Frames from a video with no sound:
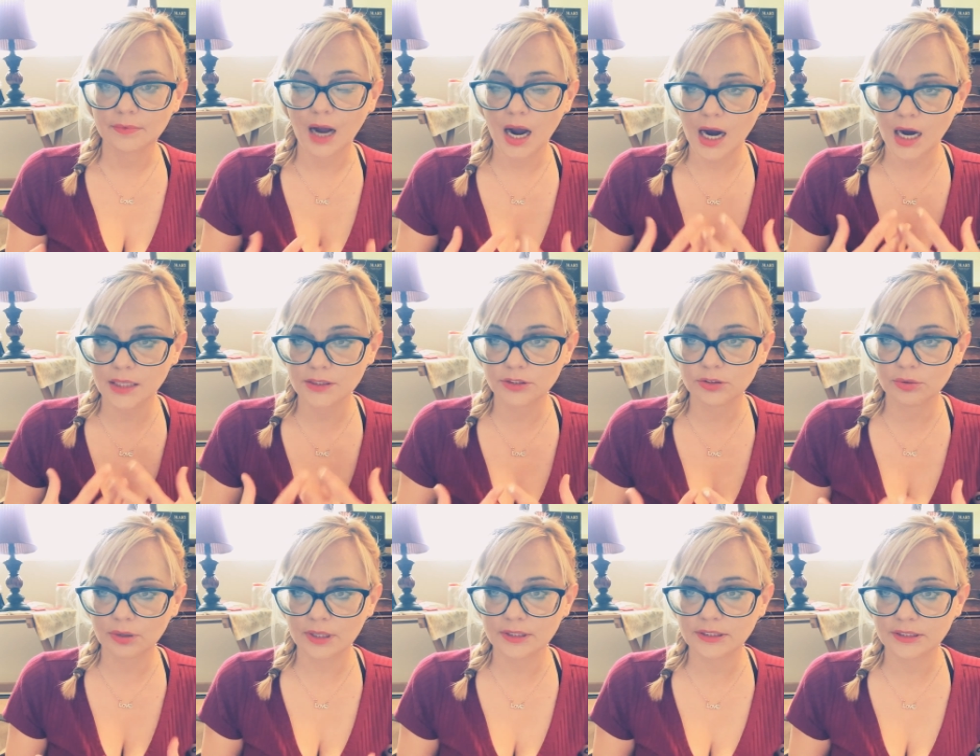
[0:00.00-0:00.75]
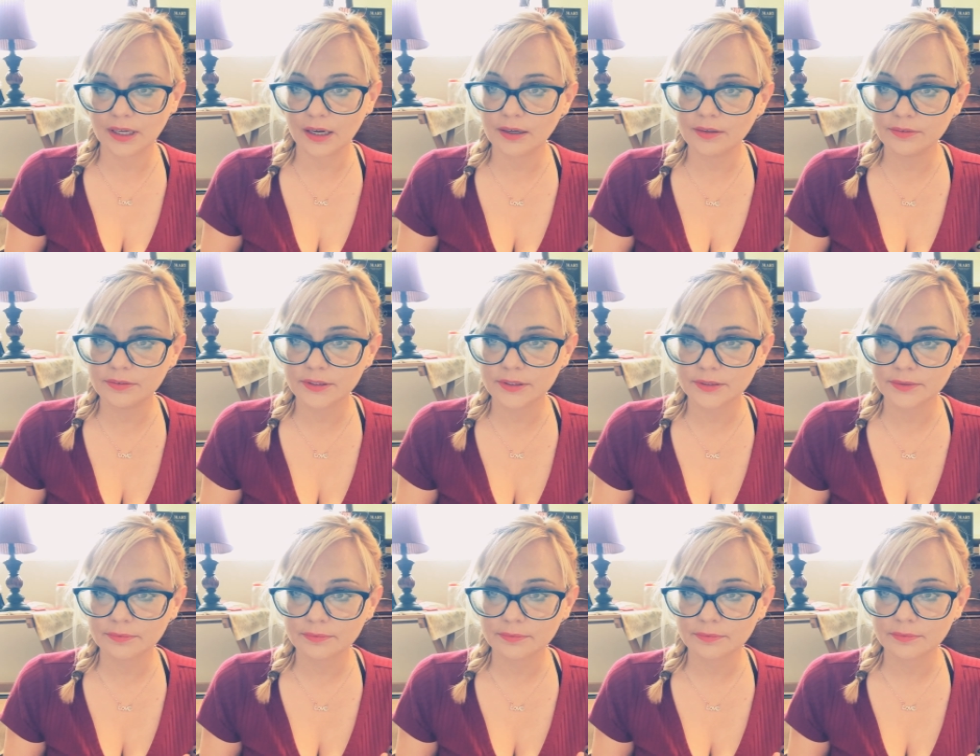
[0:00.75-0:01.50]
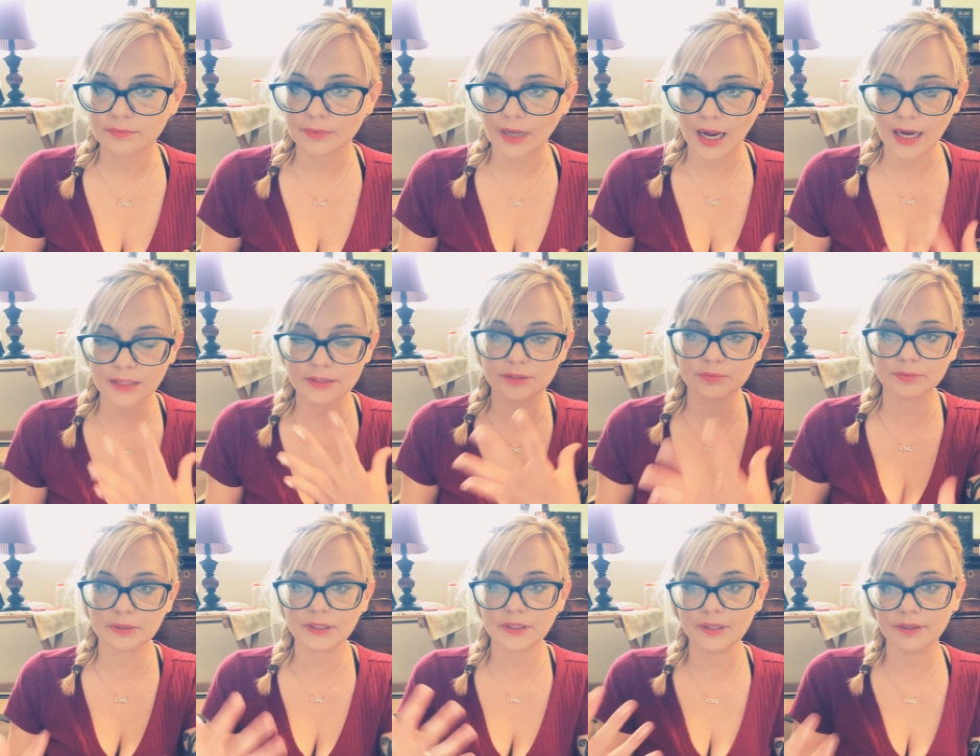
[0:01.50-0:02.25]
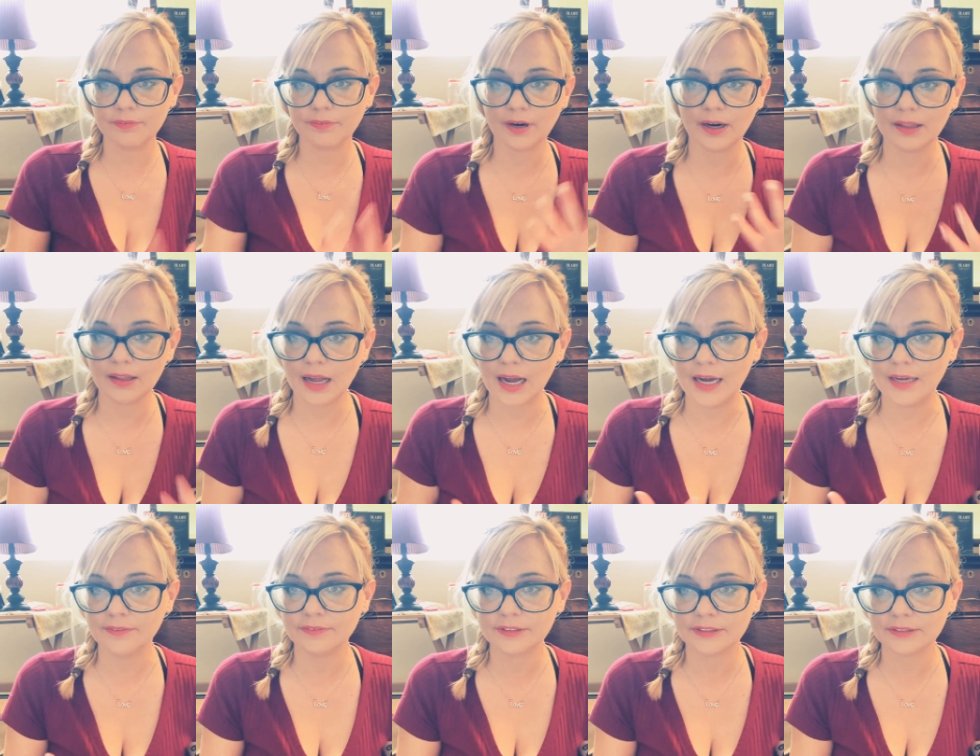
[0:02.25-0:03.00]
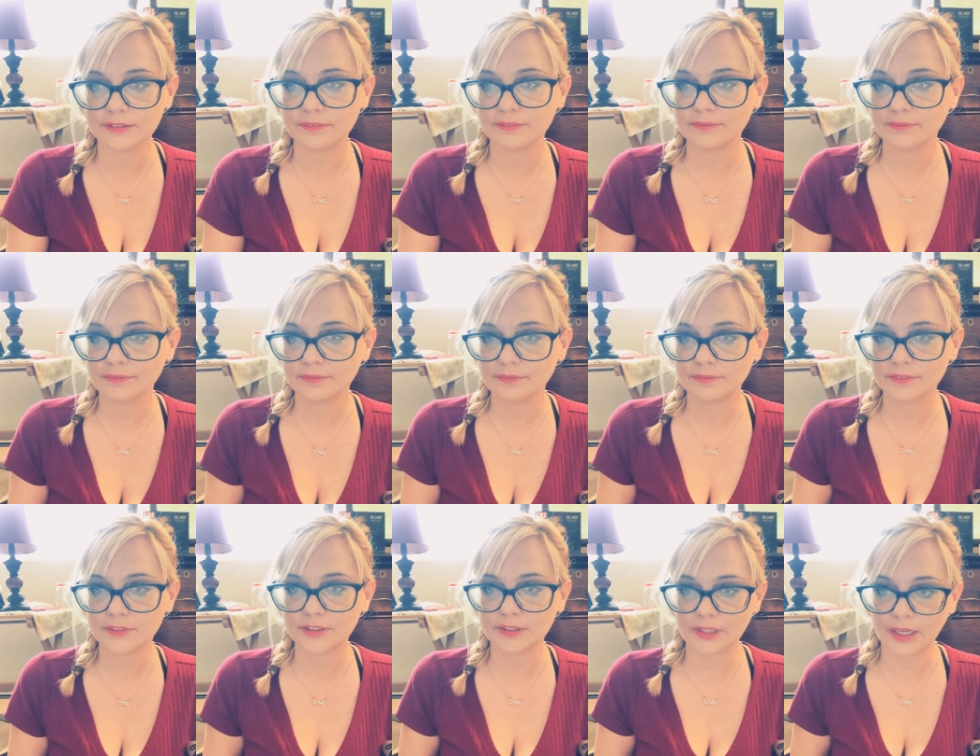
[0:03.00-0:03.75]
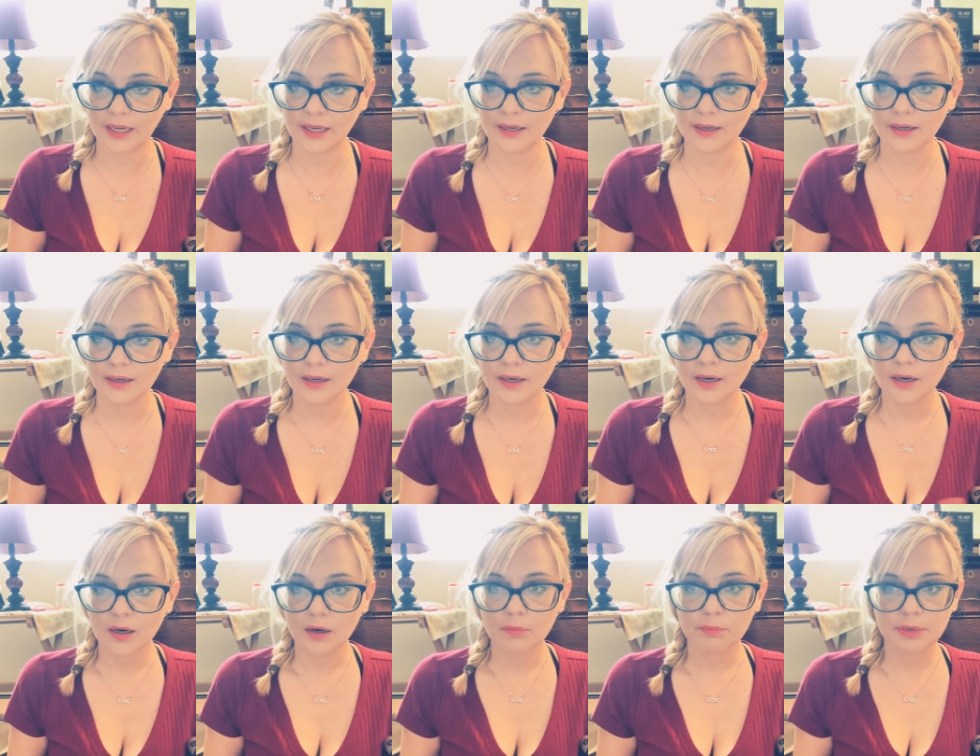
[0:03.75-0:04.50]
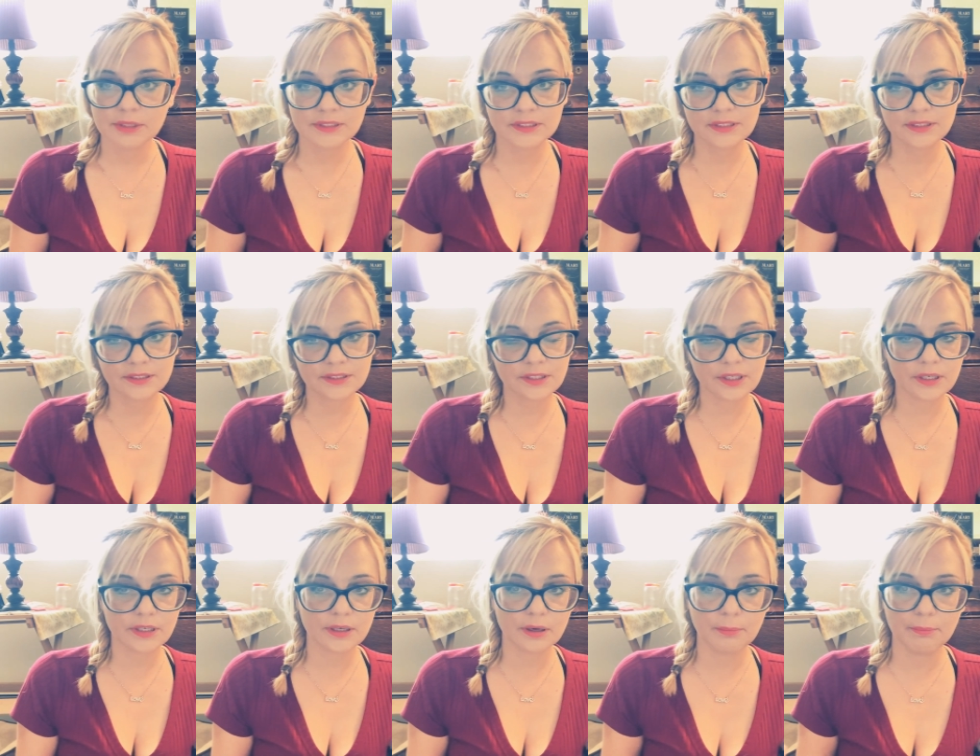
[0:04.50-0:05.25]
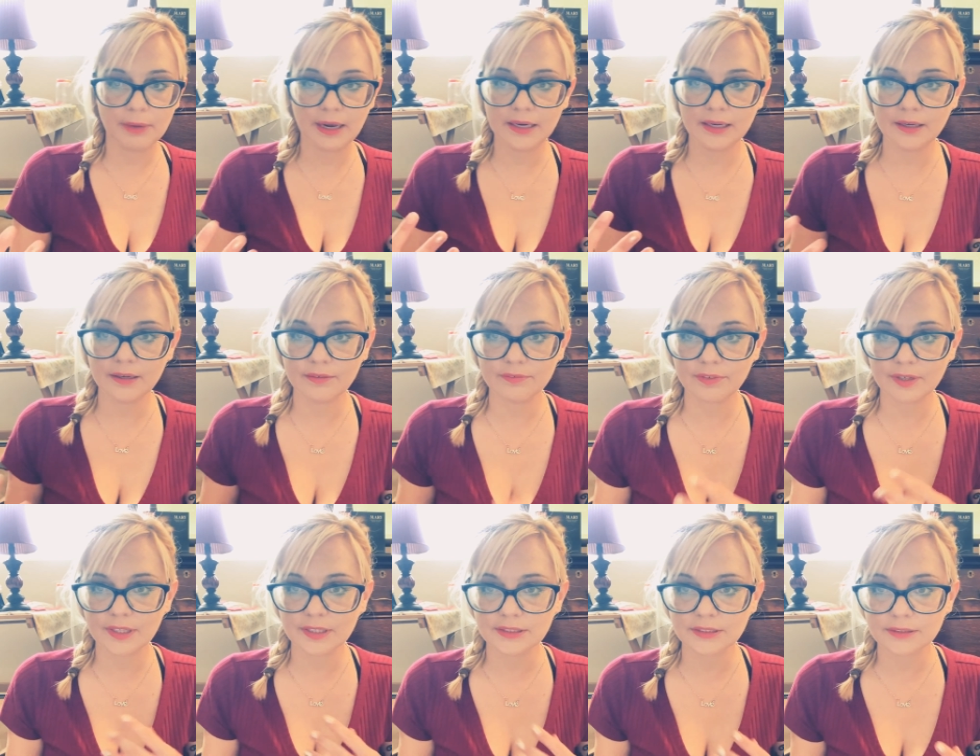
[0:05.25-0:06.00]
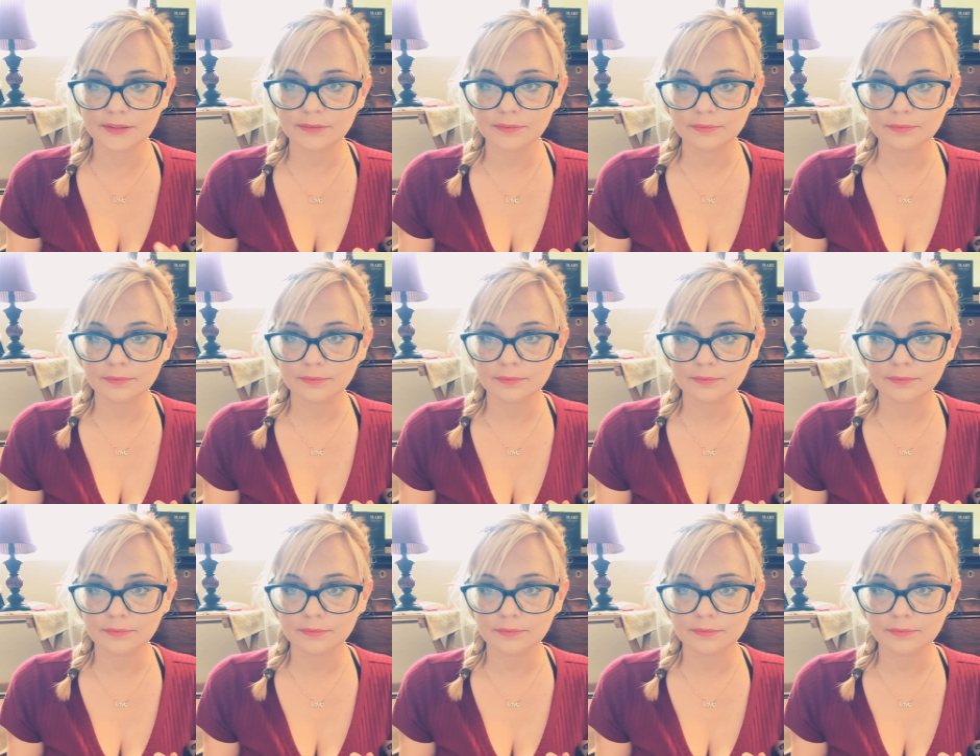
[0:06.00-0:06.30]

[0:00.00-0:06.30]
onto ourselves as we live our lives today. But since there are many of us,